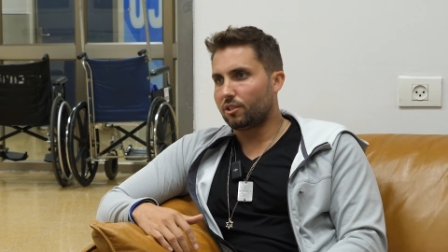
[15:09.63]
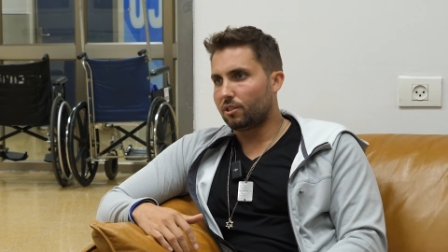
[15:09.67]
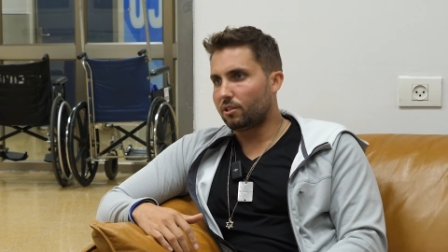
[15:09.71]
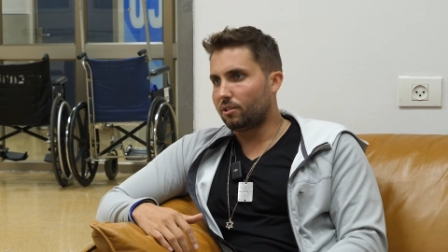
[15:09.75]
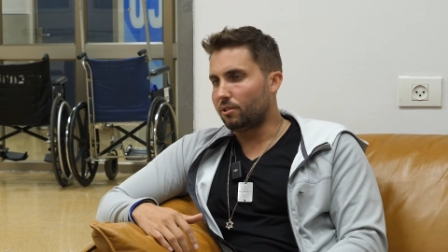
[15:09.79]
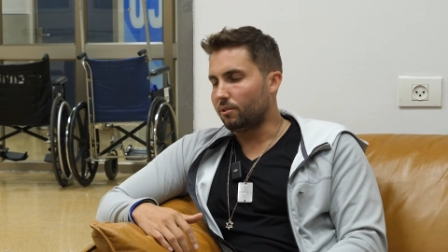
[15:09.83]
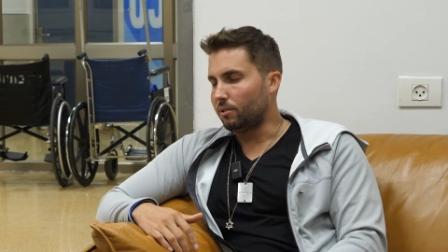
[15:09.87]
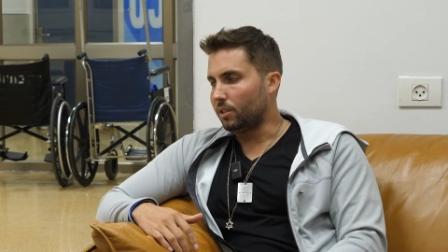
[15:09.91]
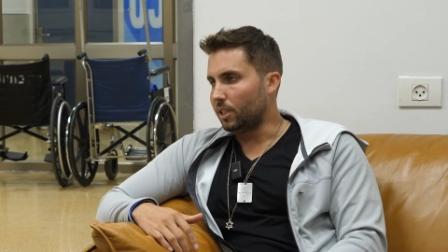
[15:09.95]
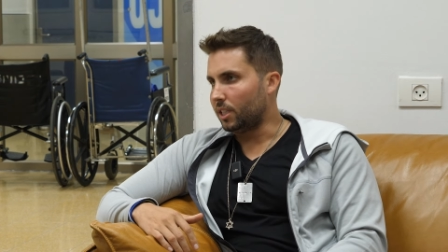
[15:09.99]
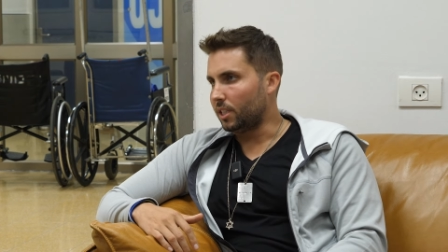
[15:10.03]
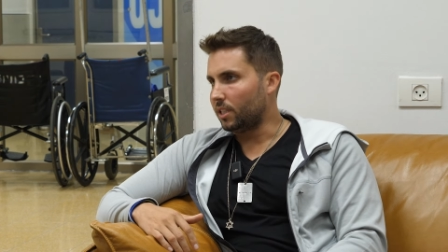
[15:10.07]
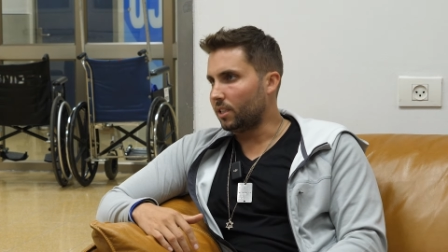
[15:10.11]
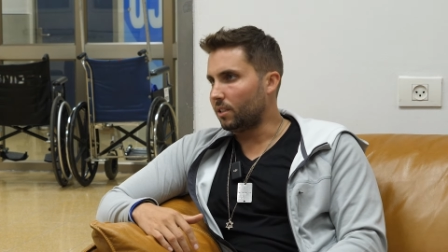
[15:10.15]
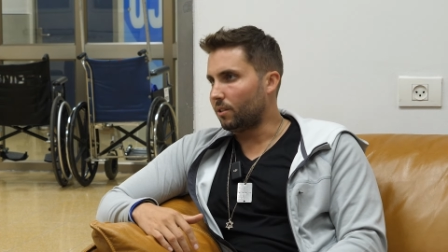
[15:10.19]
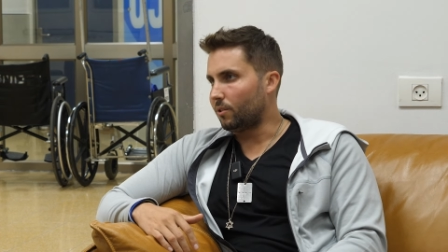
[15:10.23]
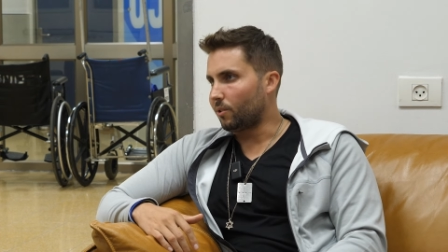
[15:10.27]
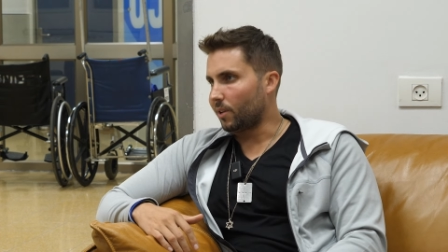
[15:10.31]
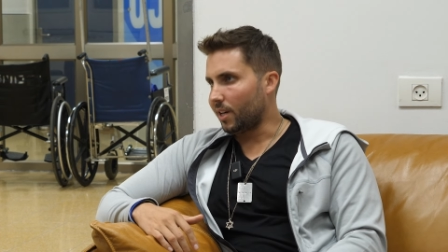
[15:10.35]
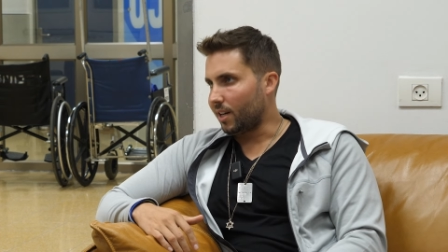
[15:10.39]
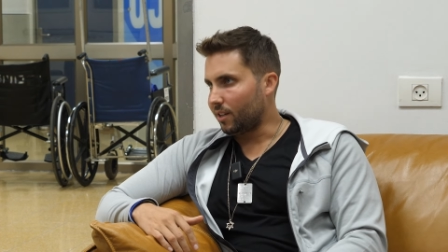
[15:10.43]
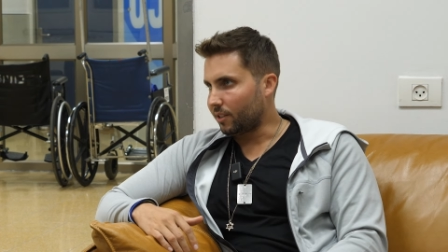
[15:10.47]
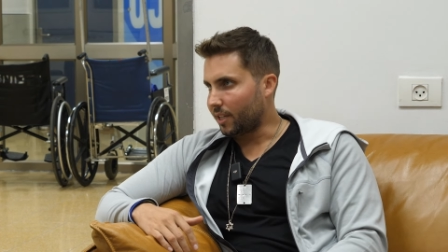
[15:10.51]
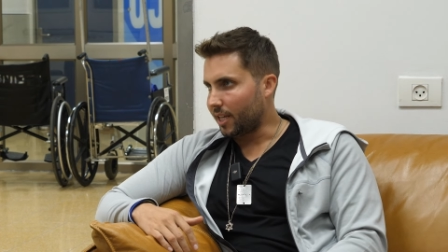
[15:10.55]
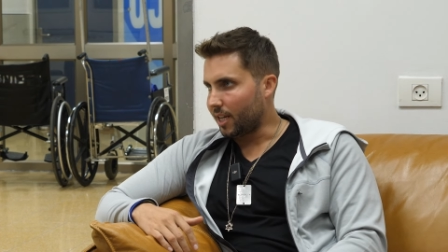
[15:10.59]
to a good
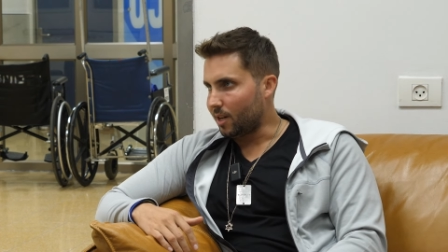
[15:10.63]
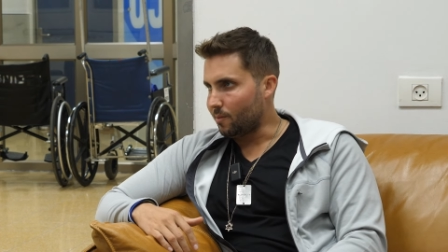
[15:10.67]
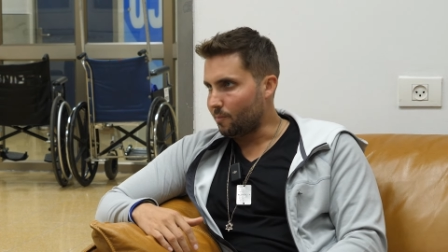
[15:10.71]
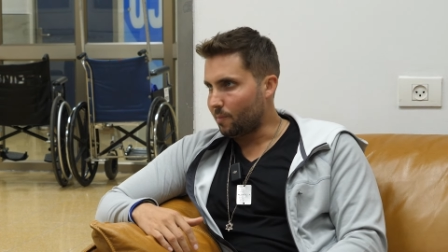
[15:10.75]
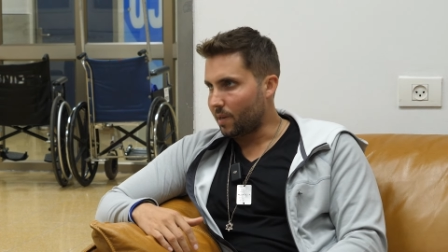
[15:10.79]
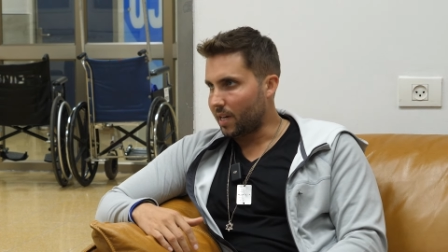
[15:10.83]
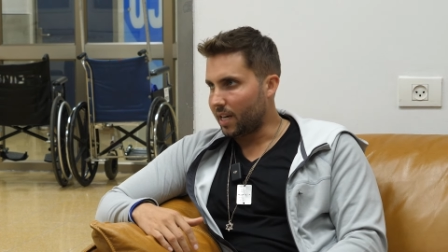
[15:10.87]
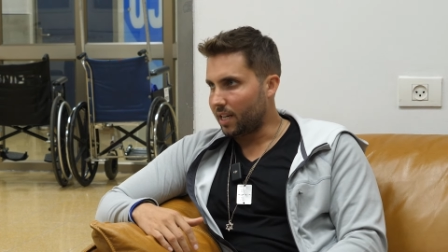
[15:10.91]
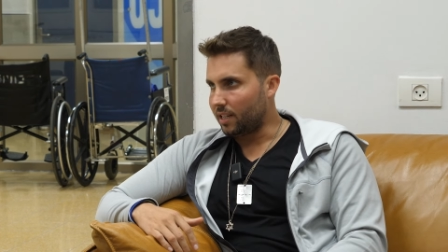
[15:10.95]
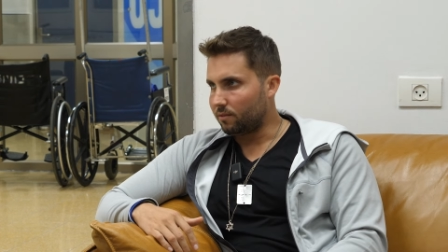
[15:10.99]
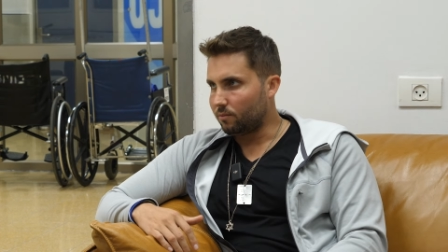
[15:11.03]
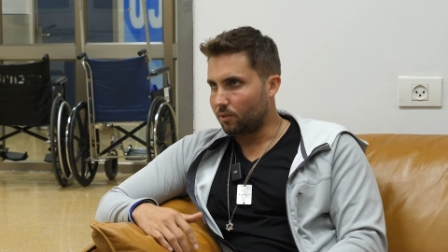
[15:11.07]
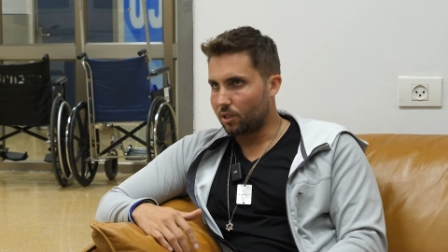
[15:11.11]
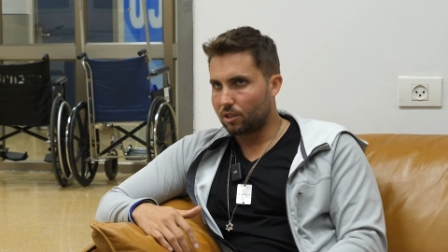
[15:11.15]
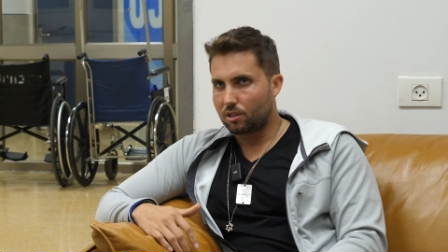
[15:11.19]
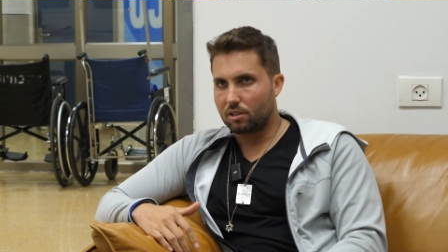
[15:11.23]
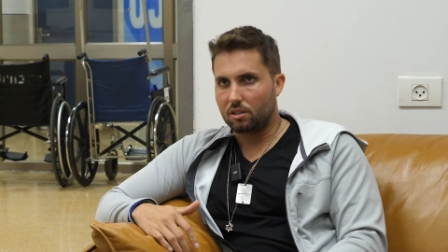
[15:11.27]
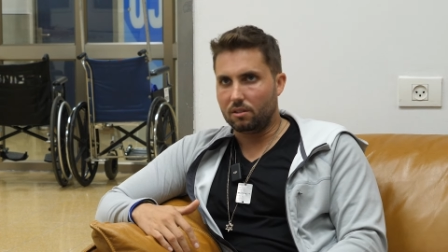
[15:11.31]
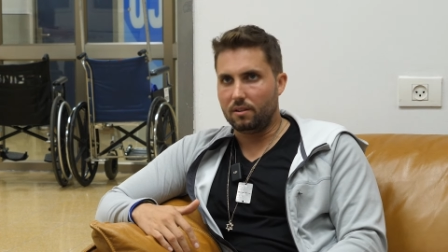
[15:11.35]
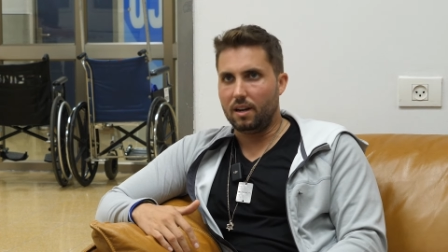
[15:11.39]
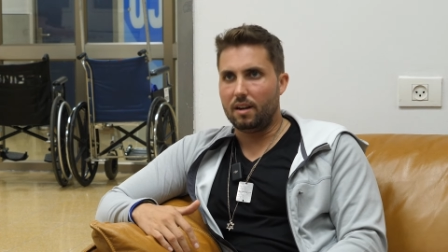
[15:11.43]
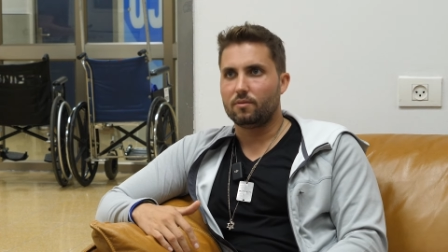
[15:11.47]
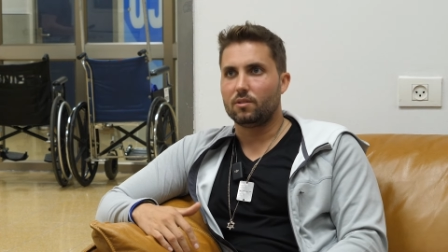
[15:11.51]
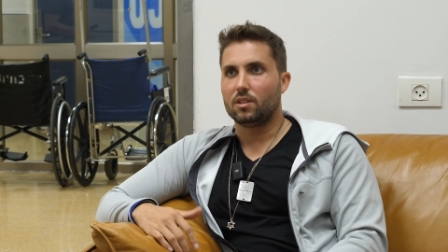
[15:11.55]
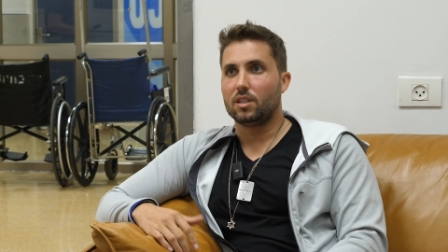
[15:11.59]
ground campaign
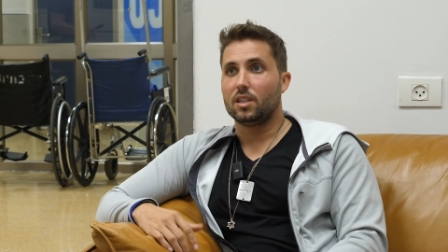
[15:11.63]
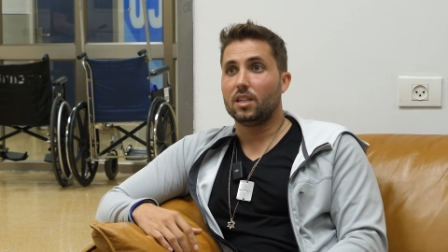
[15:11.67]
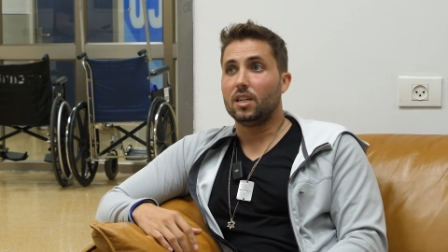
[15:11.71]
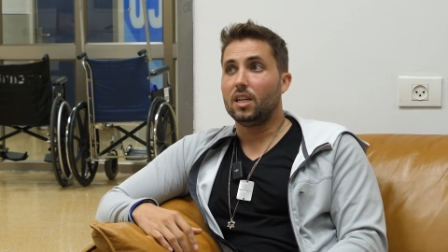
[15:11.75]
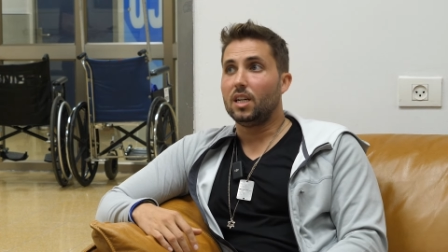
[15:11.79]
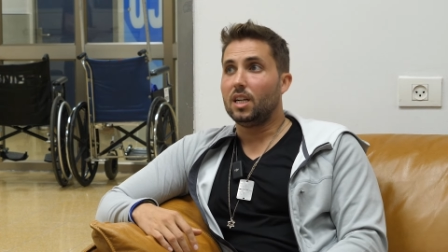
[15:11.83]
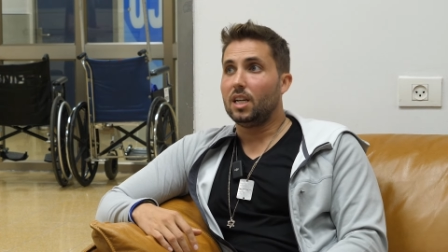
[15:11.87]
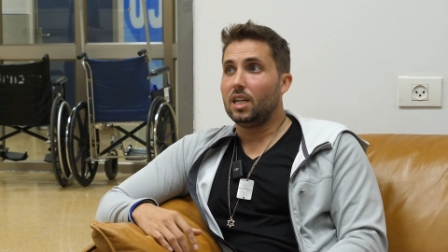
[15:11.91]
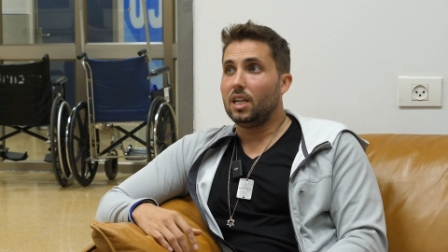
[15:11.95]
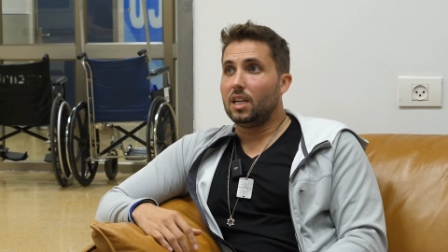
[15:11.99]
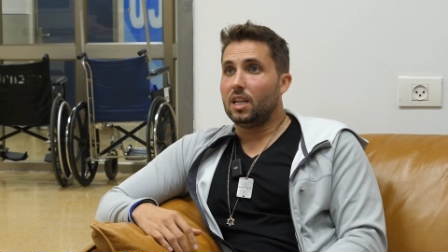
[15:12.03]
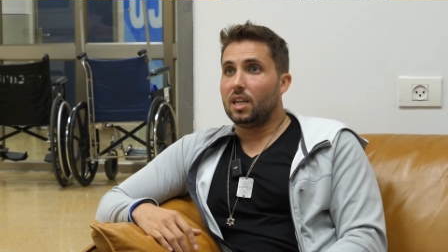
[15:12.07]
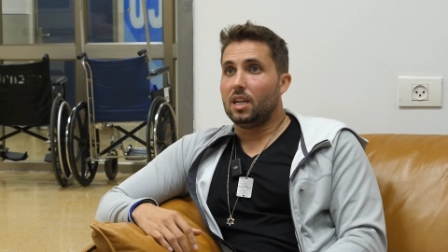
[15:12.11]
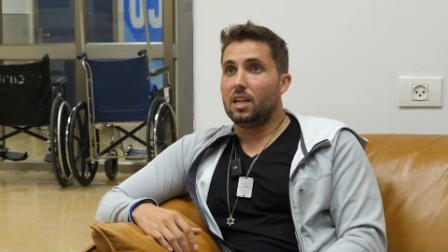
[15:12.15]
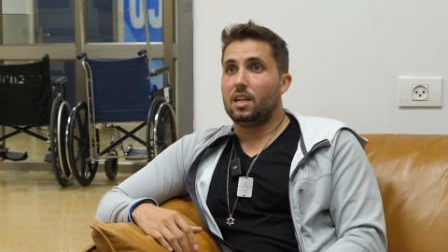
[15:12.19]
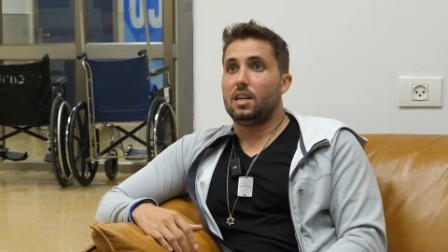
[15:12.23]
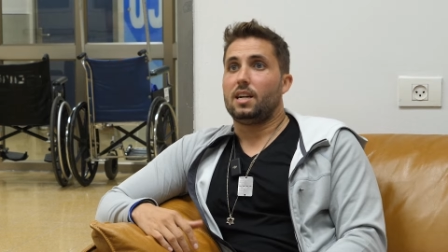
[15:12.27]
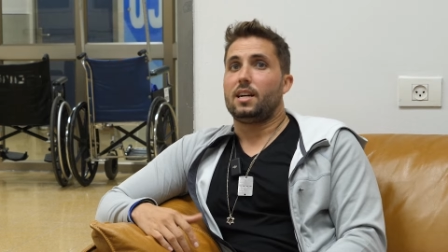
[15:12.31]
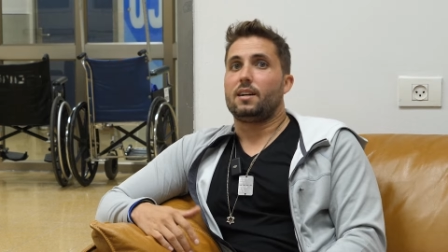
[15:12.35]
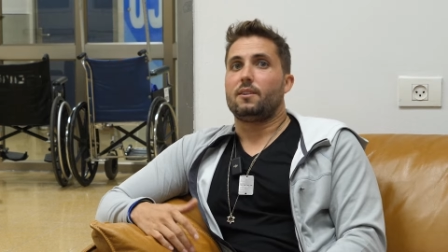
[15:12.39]
whatsoever. So